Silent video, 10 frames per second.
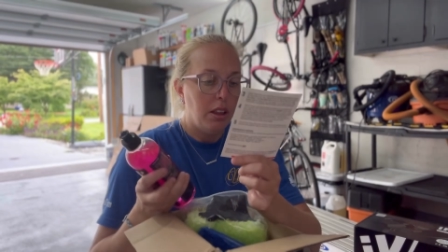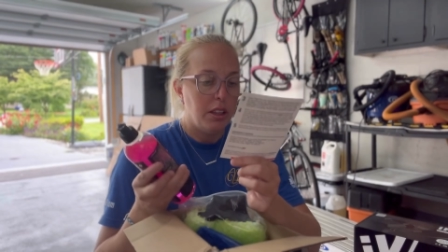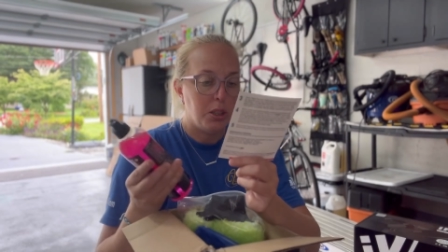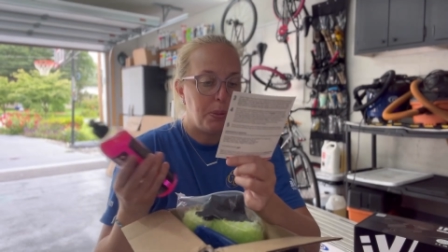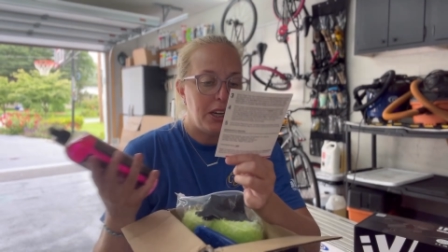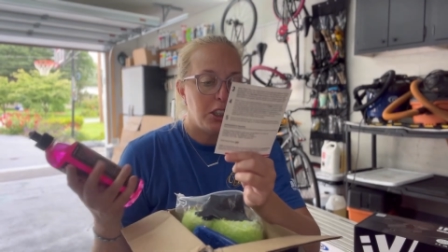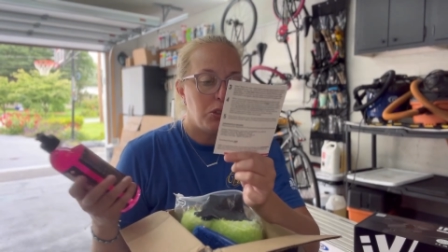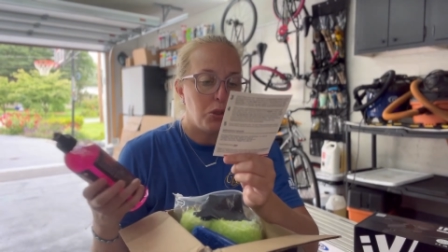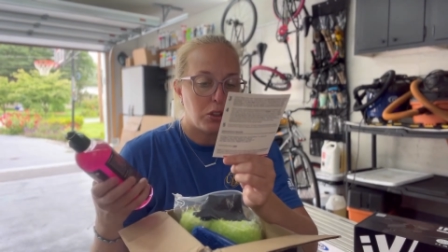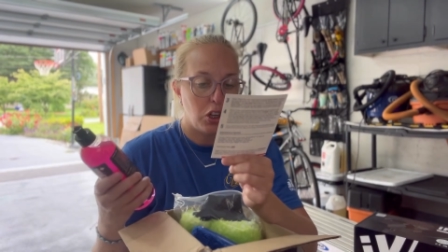This pH
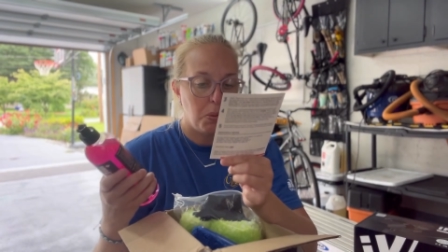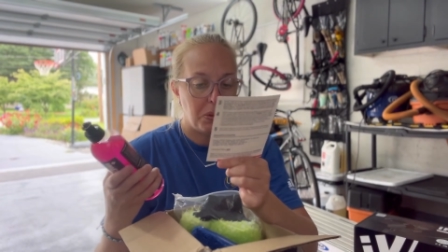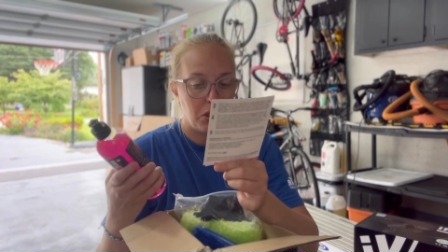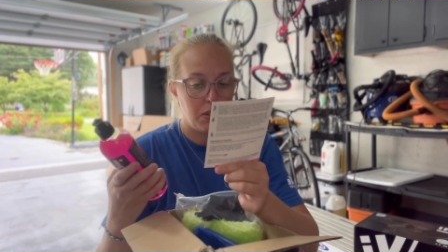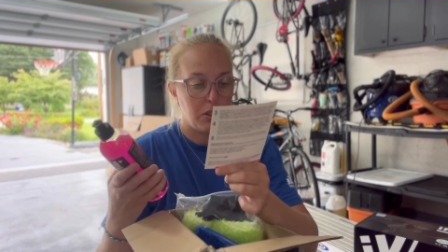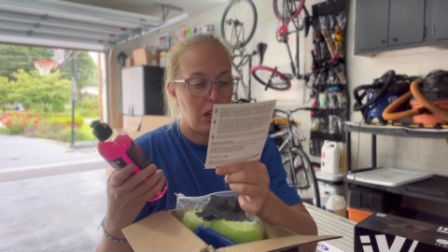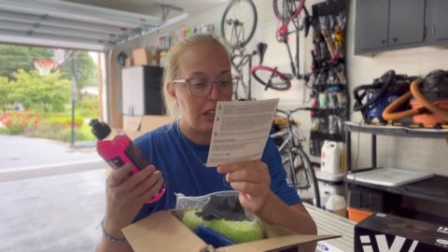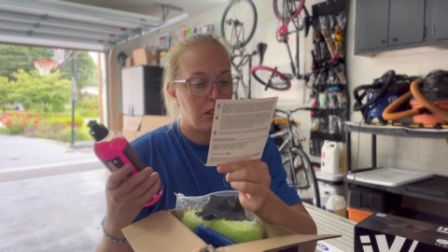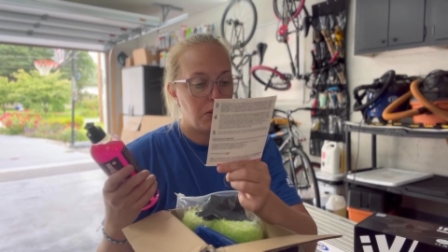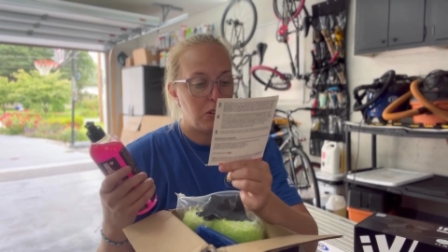neutral soap will deliver
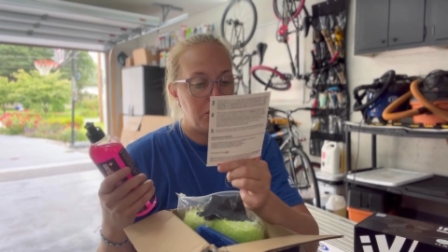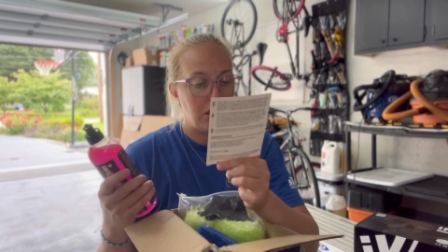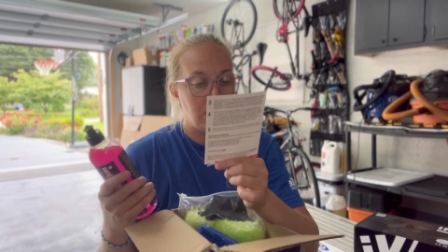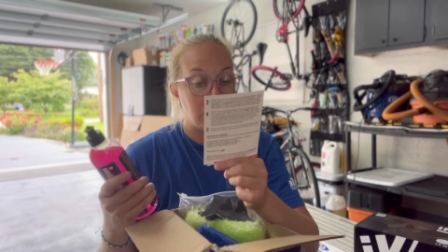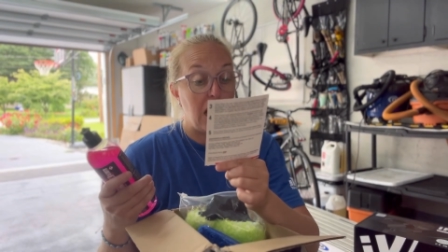lots of foam and leaves a